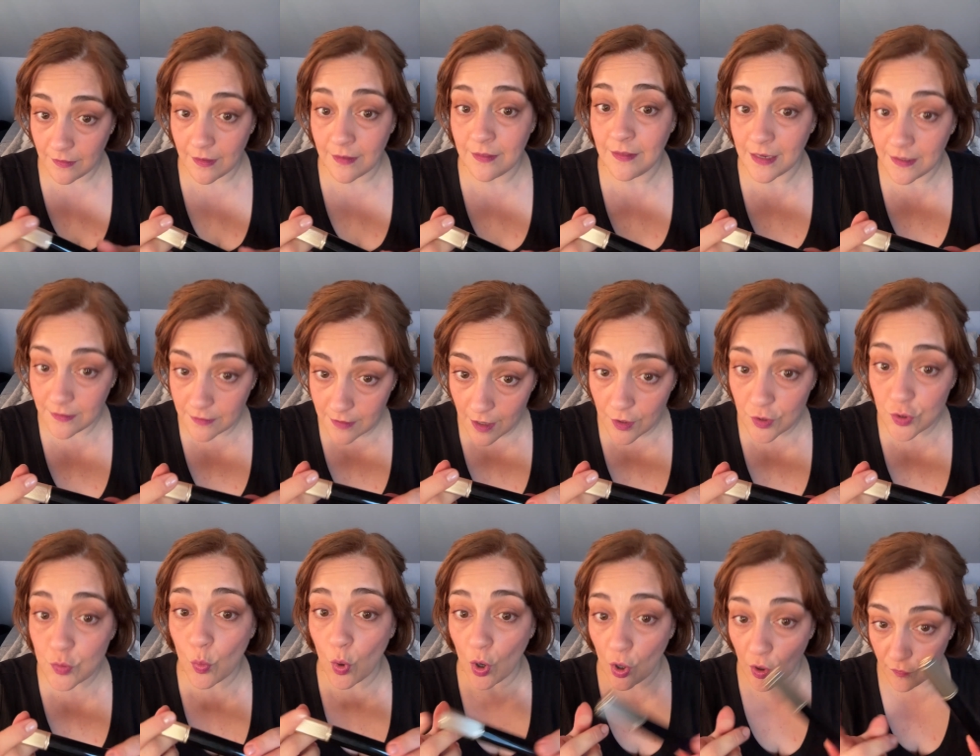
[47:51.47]
it
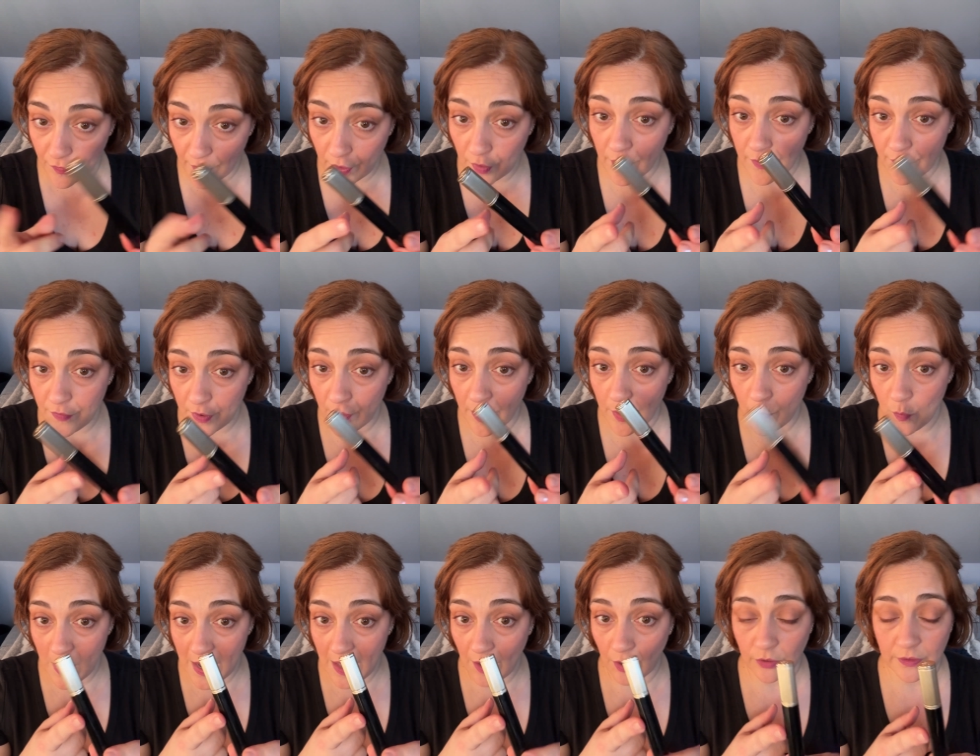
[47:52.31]
does work very, very
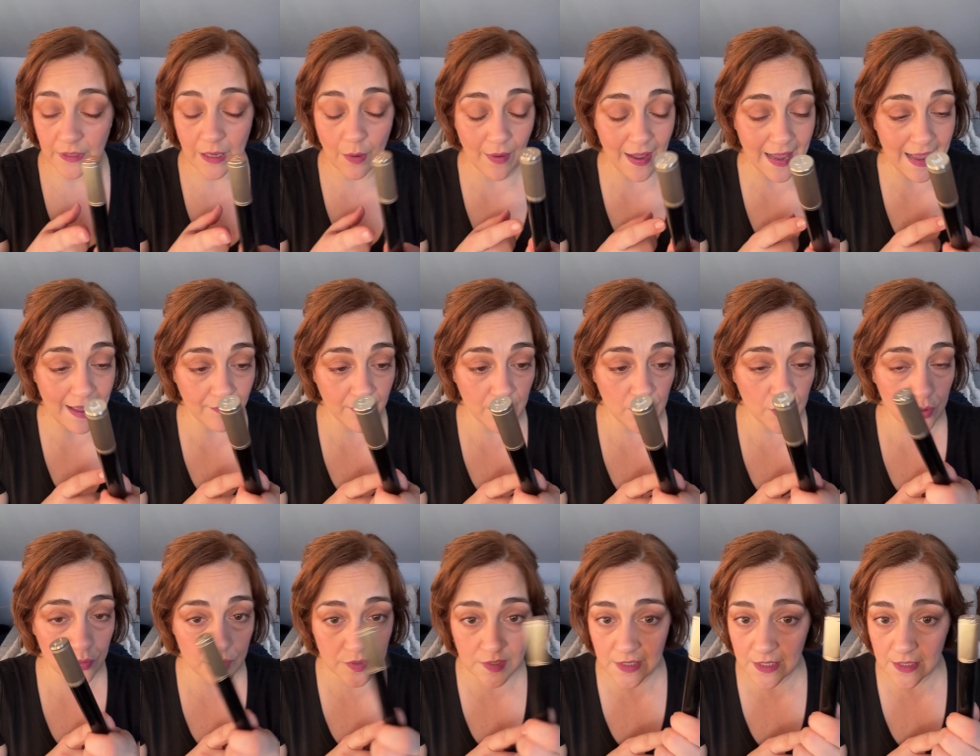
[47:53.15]
well. Now, I haven't
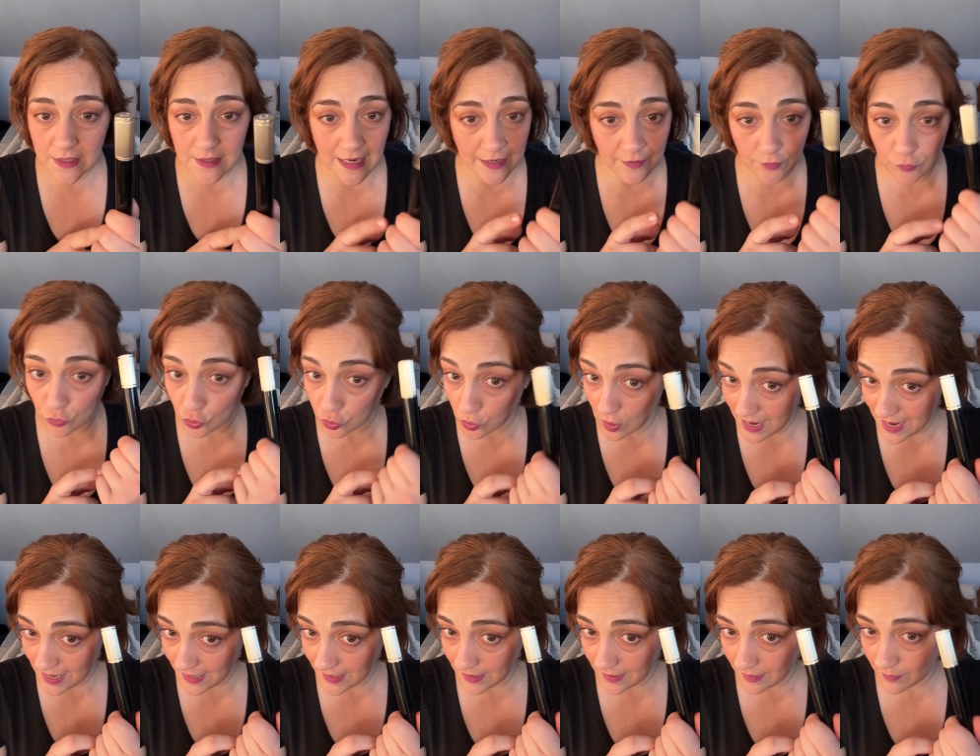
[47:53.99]
used this. I
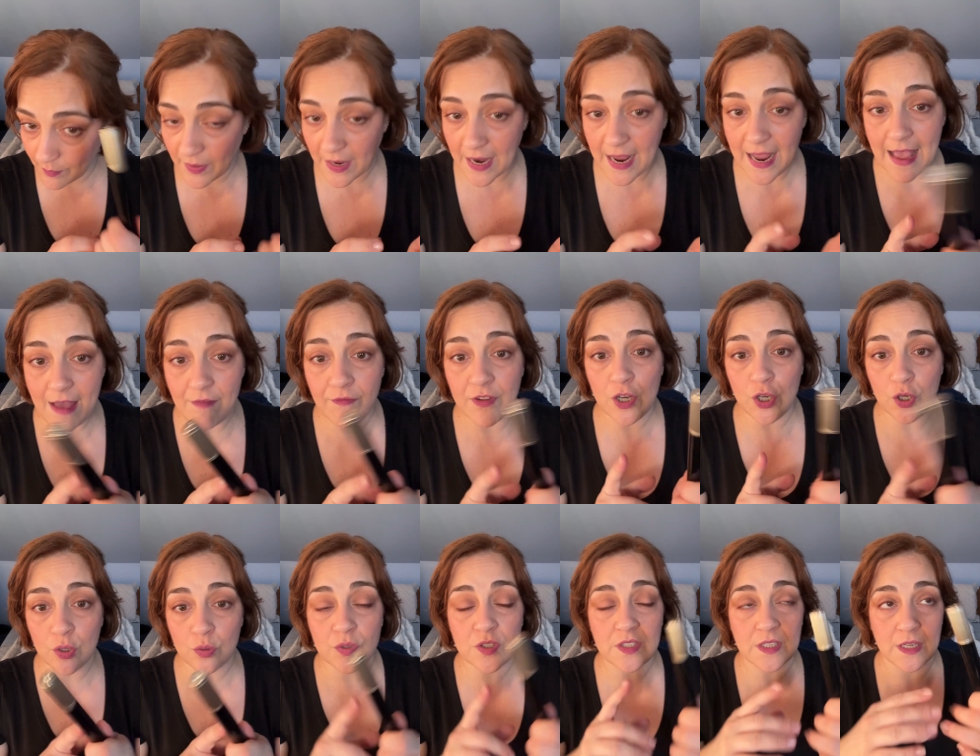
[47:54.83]
tried it, but I haven't
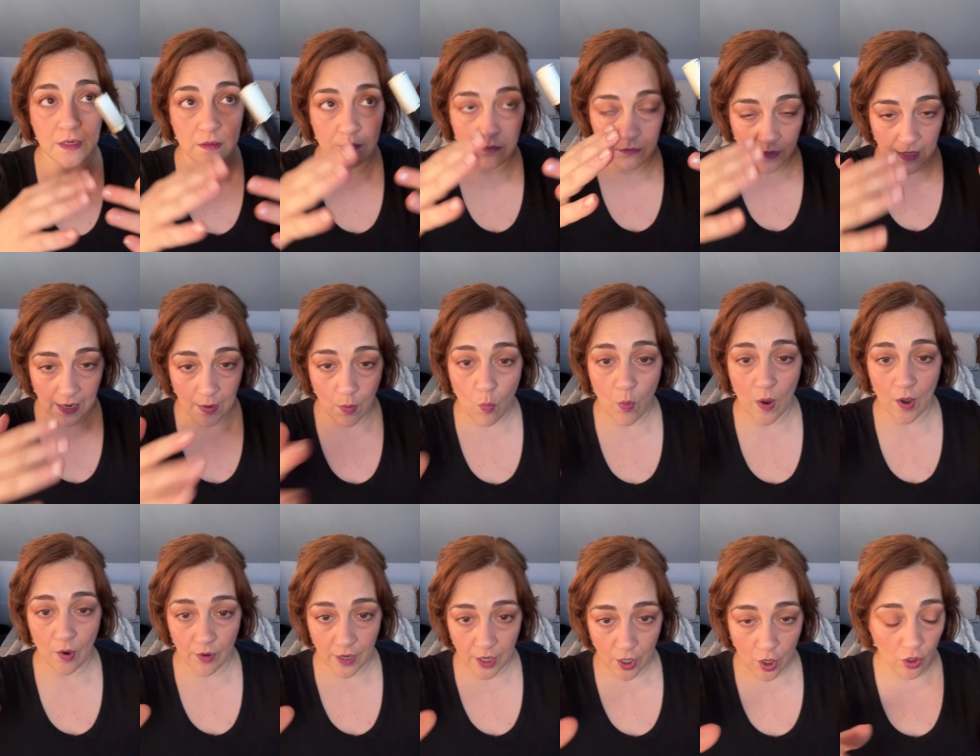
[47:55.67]
used it like
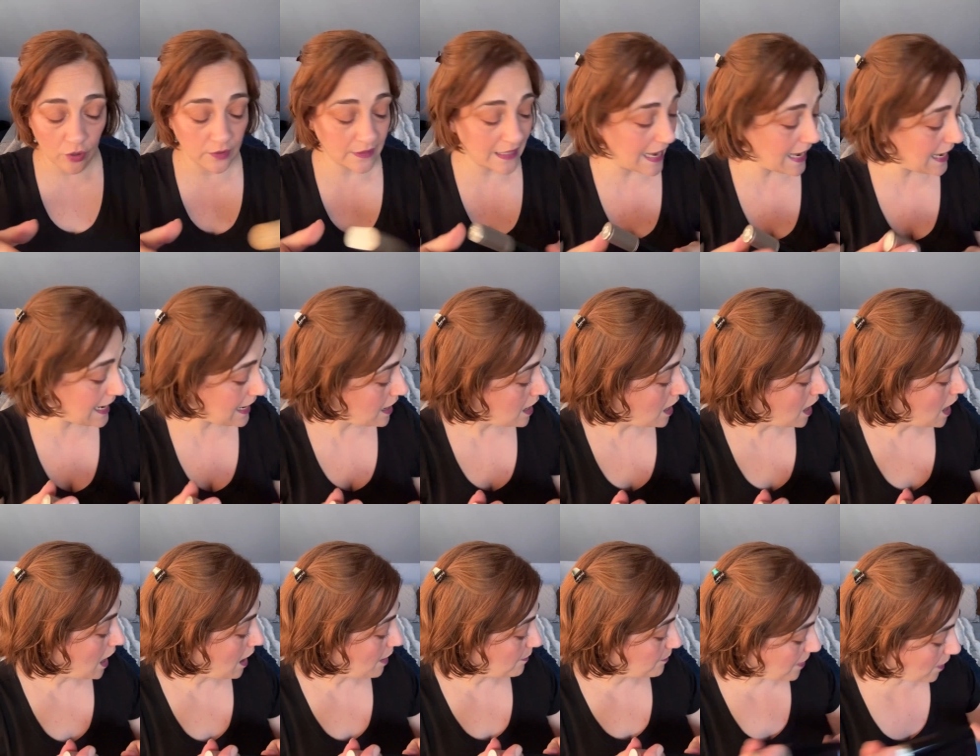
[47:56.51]
wearing it all day.
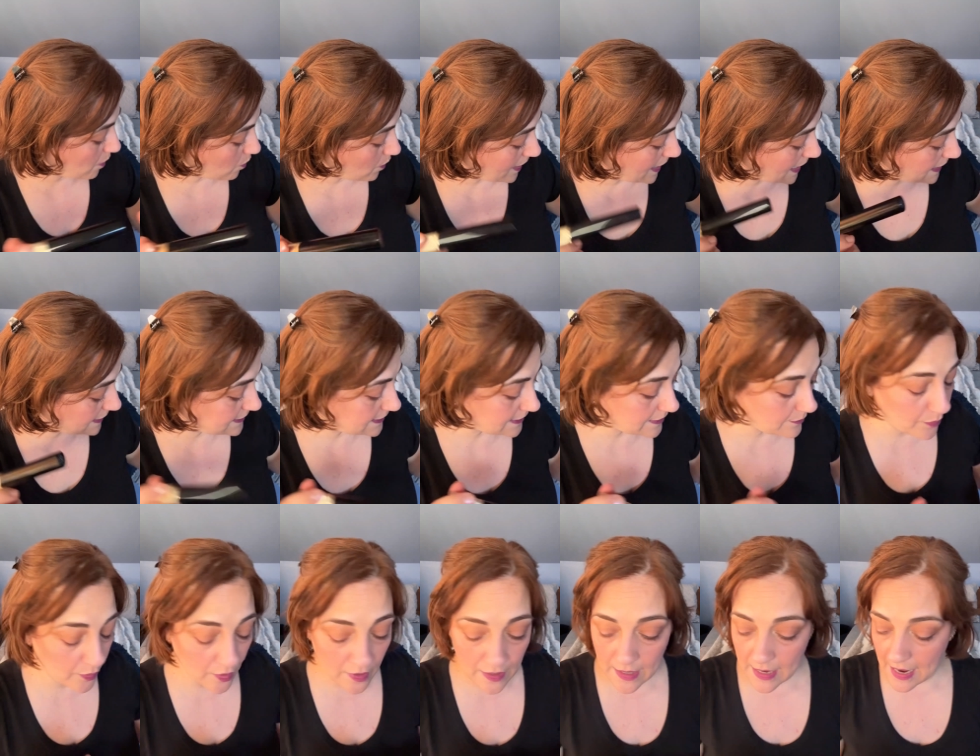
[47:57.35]
But when I did put it